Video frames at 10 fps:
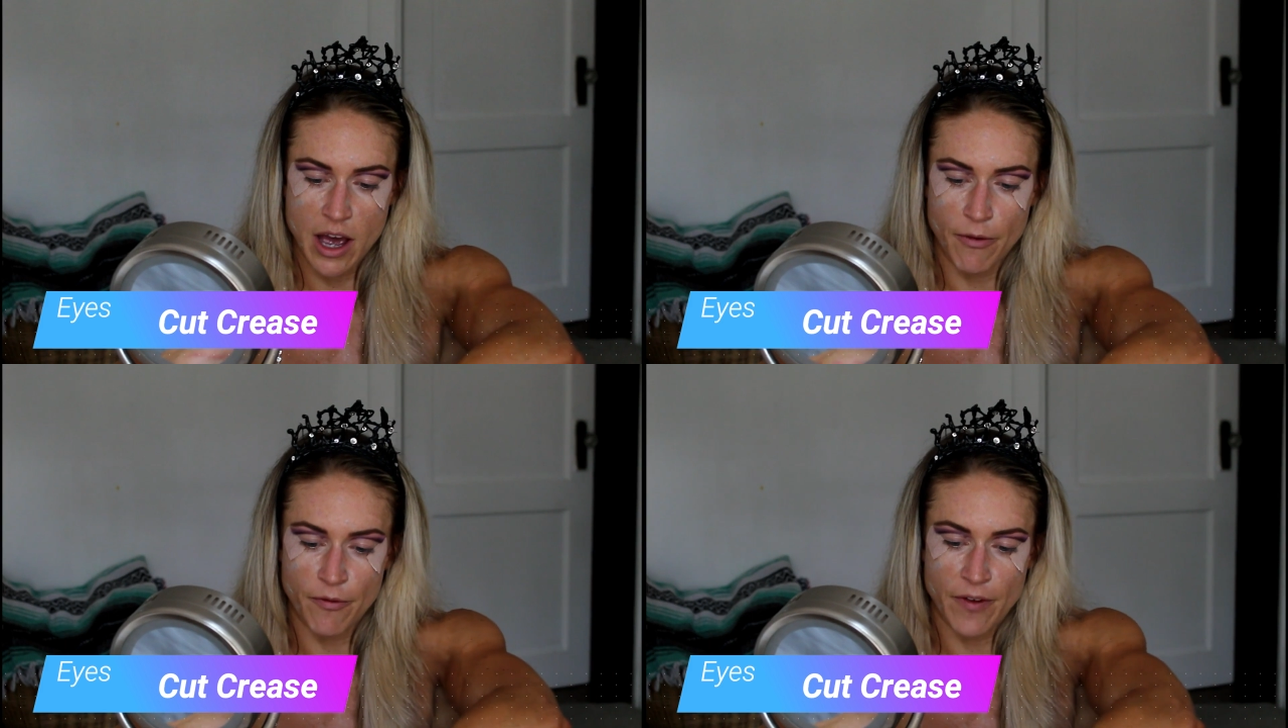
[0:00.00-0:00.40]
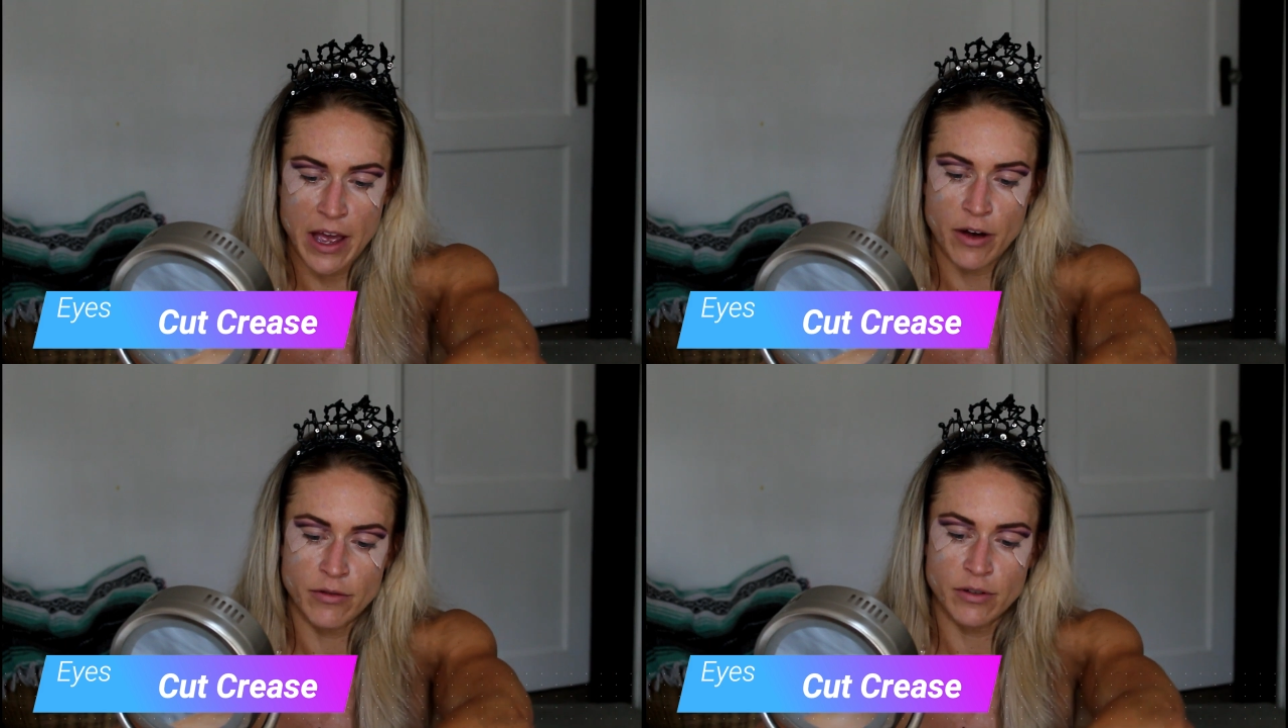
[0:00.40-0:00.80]
I've
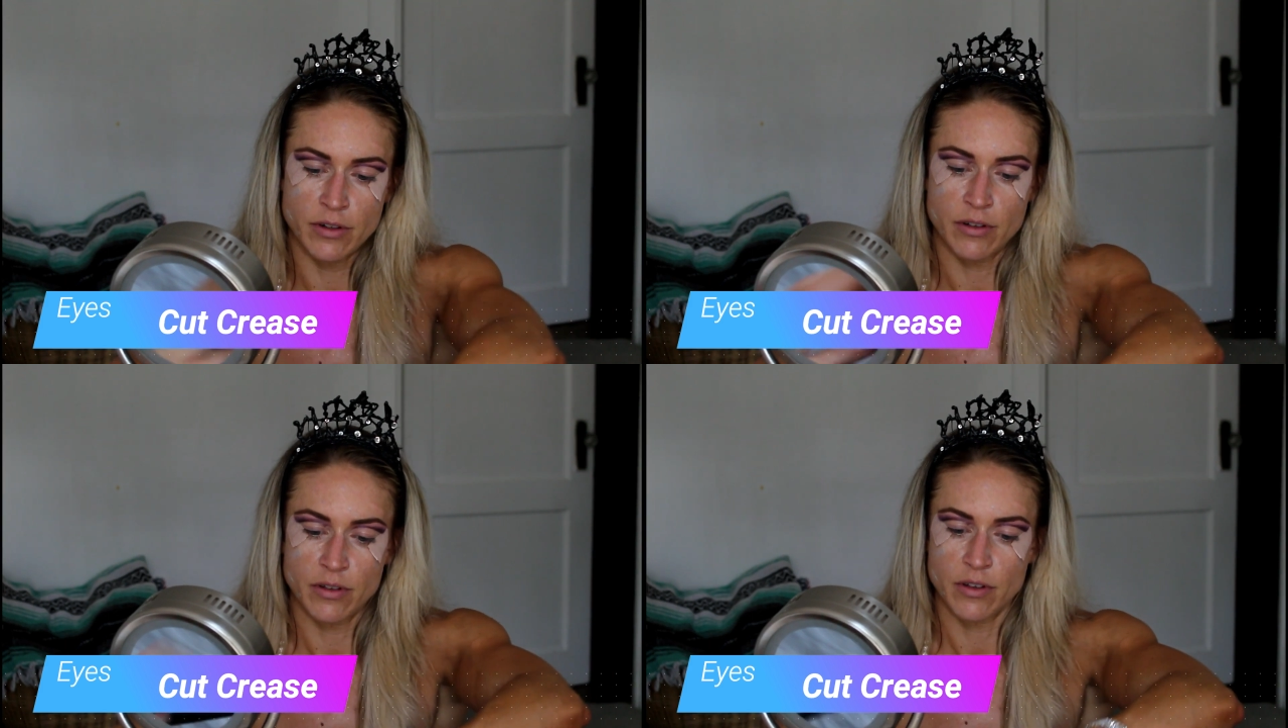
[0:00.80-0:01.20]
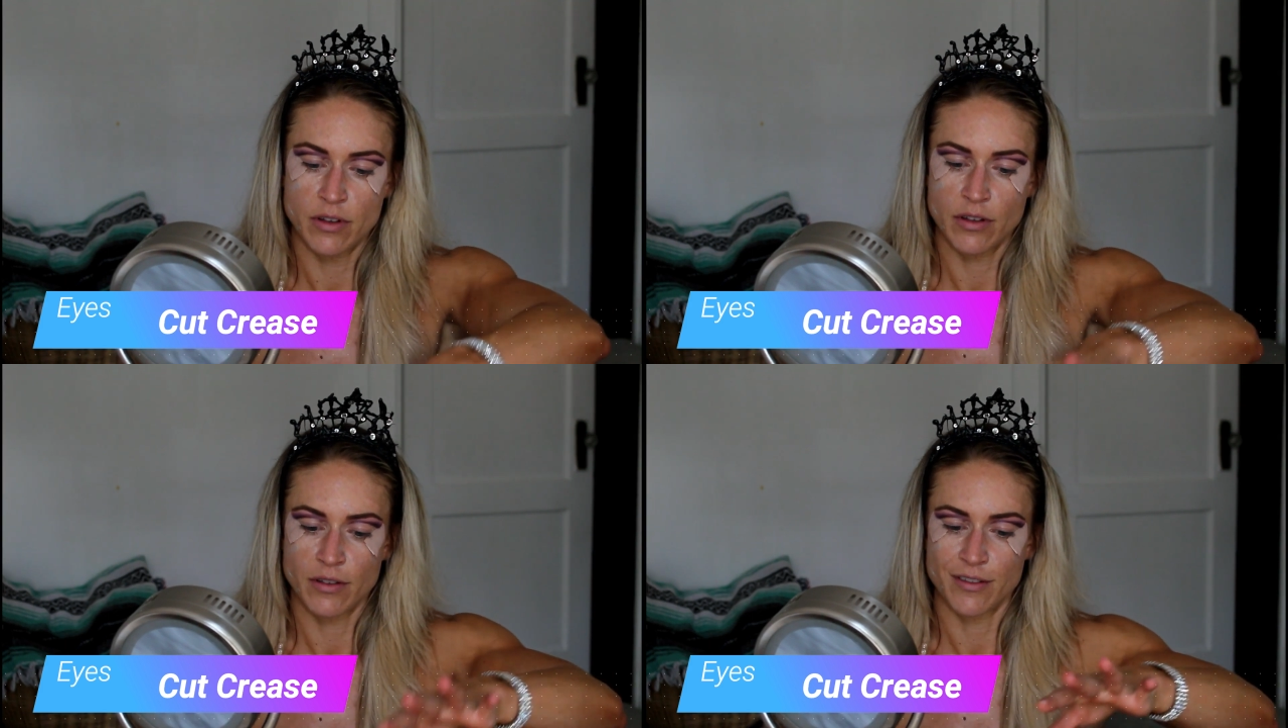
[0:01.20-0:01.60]
found,
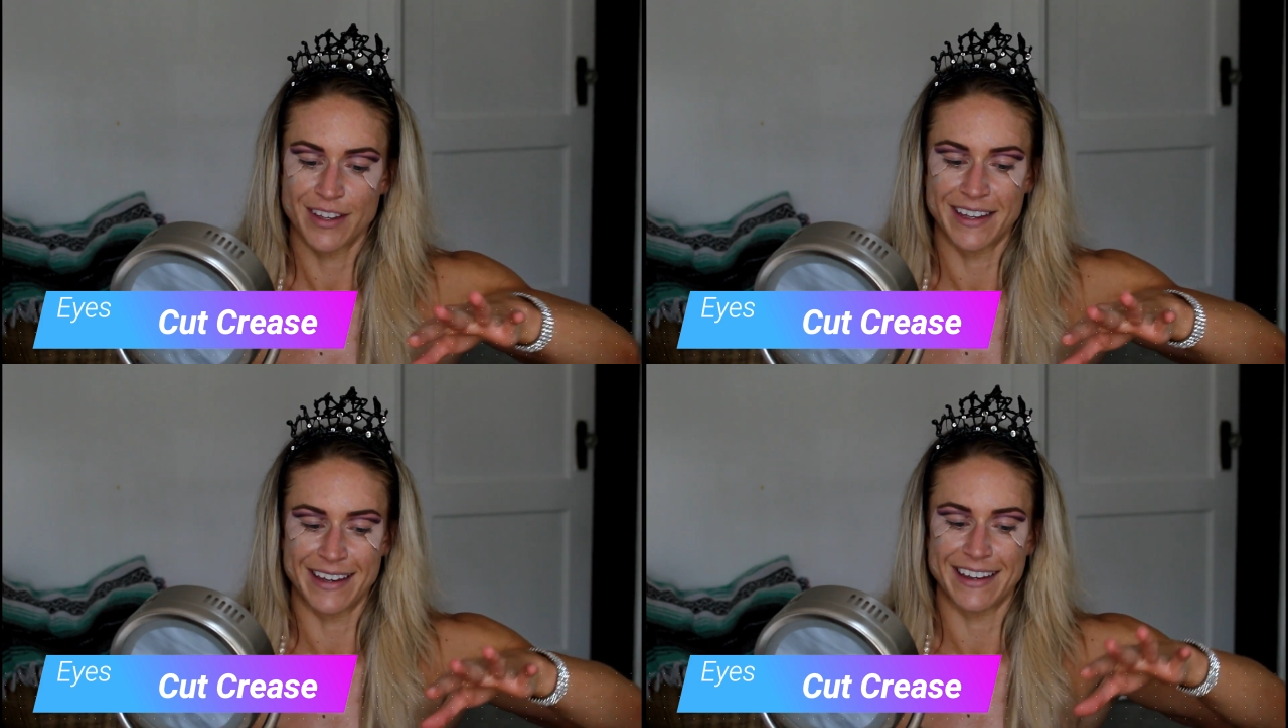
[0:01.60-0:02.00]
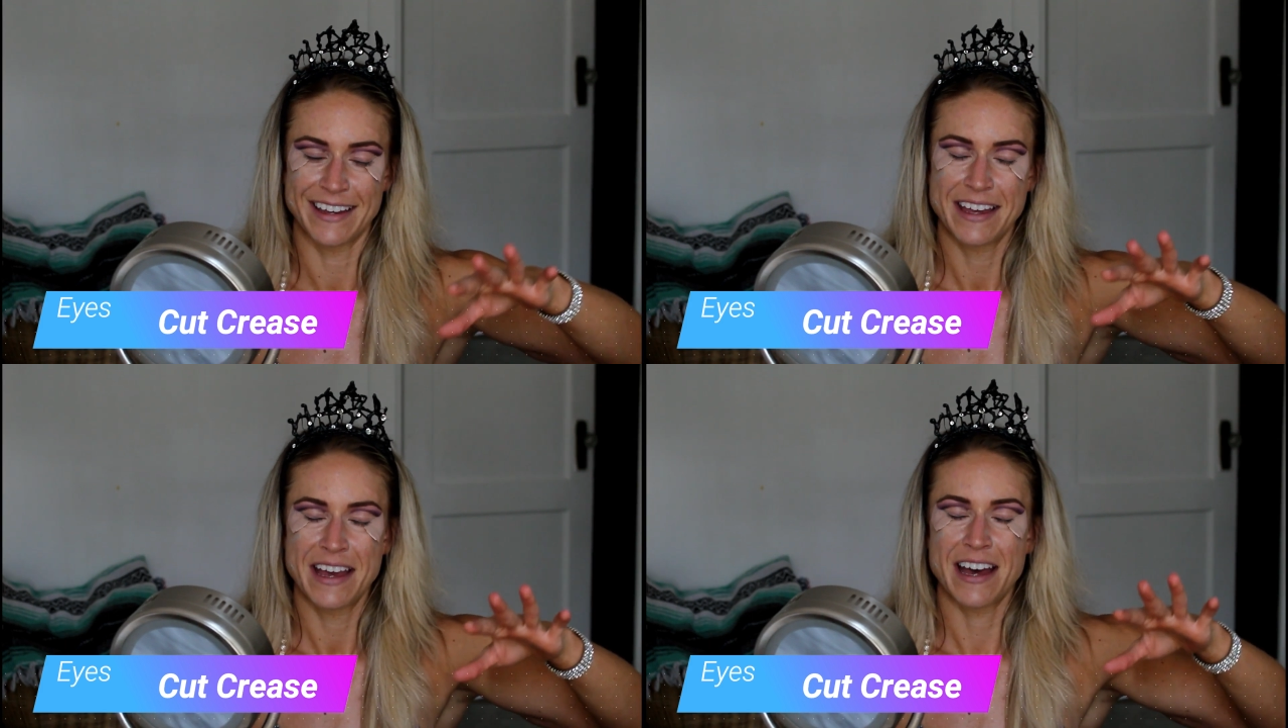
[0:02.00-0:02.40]

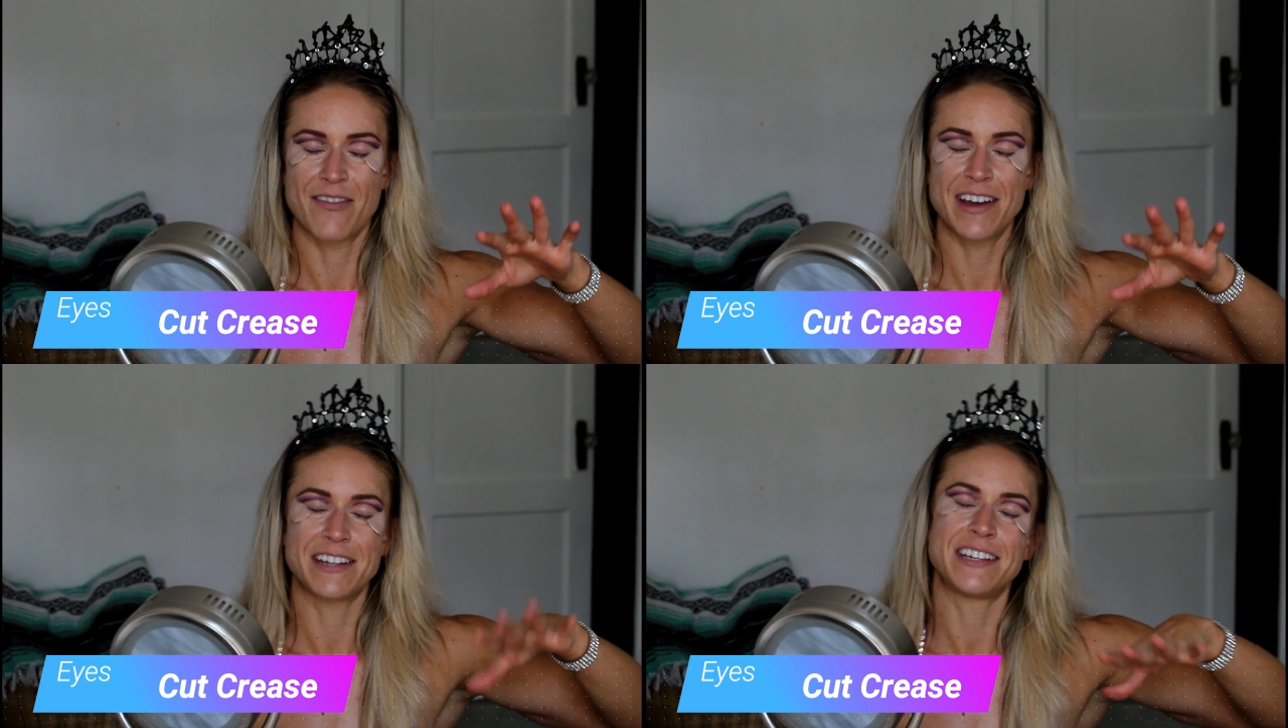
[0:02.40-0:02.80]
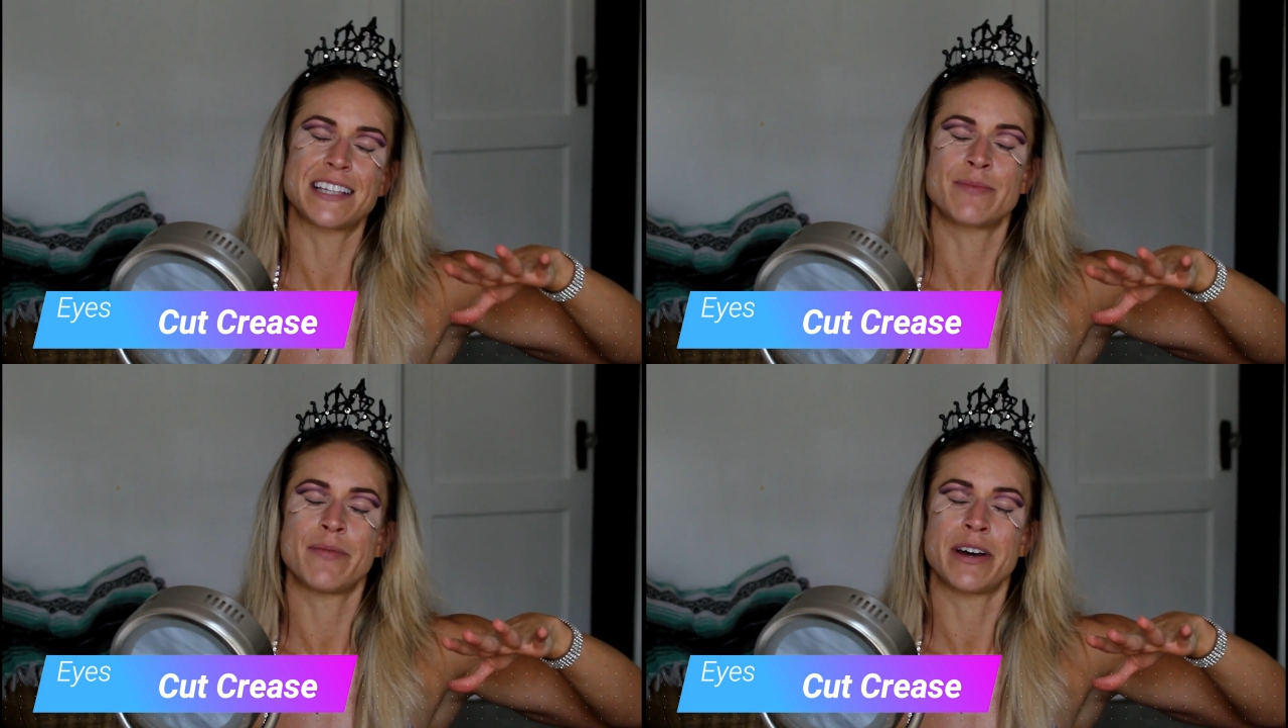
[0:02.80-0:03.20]
I've had to
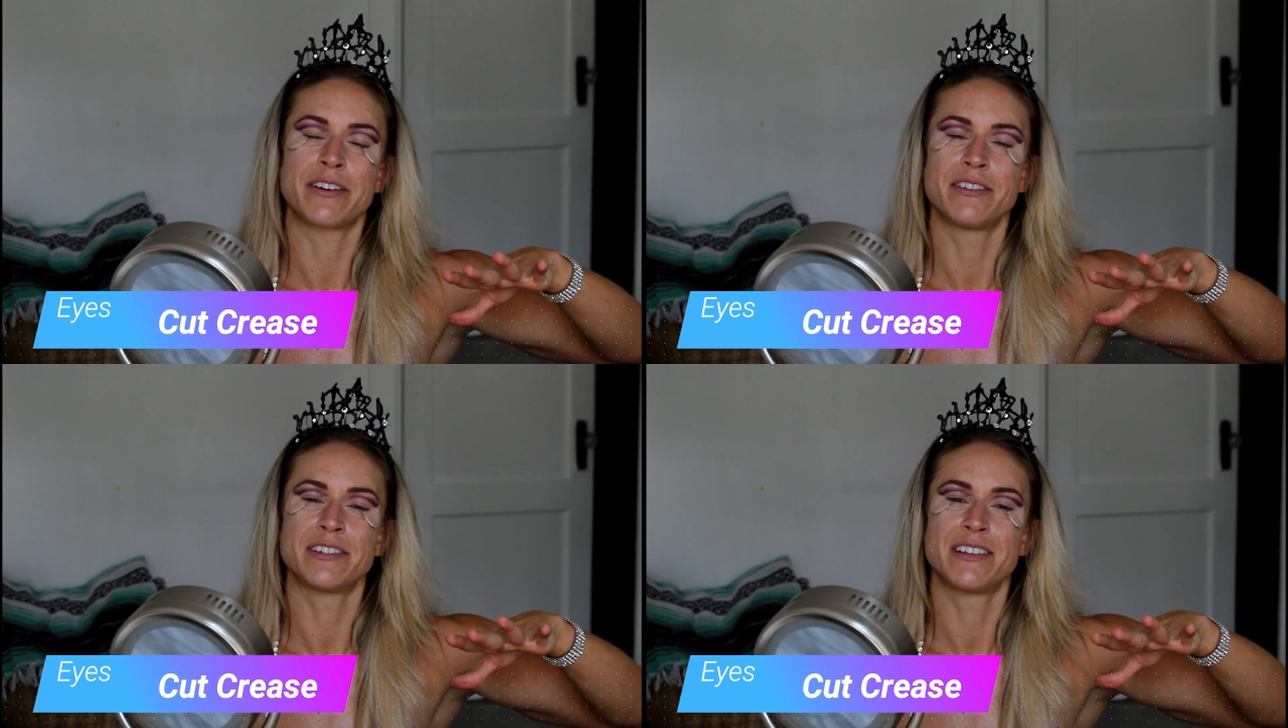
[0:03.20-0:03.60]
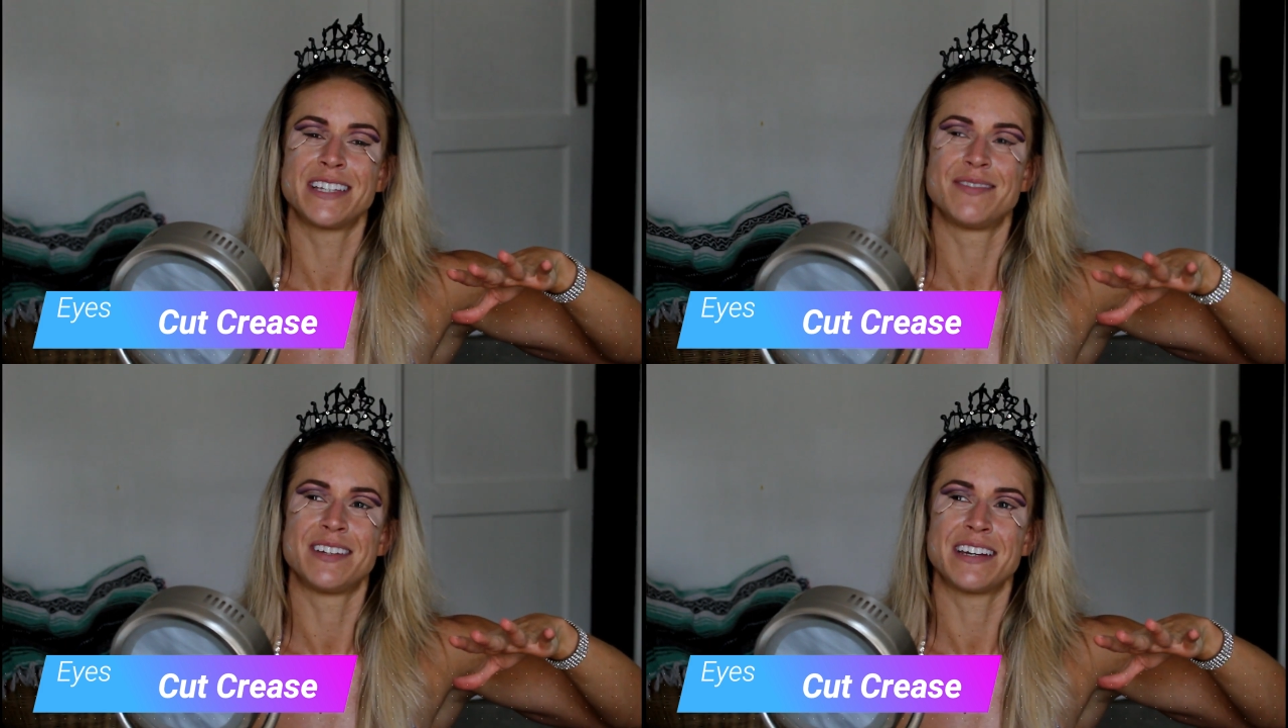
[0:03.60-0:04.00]
test my boundaries on
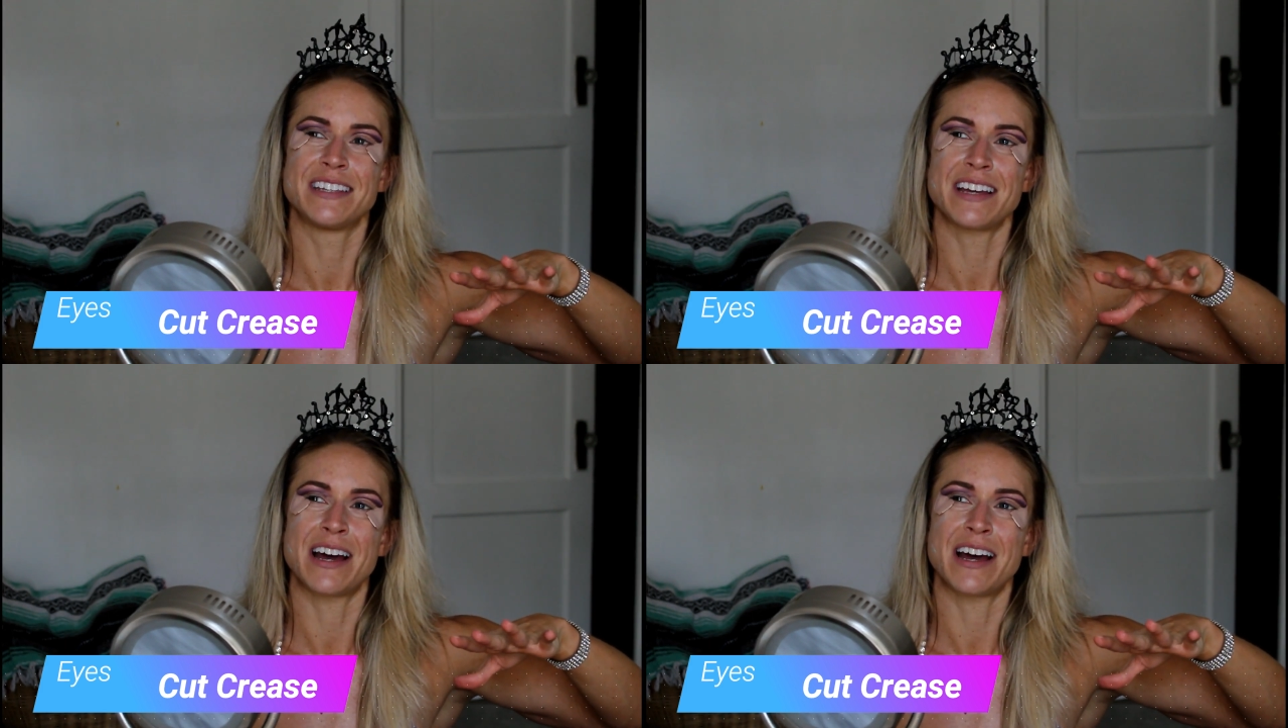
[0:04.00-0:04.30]
this because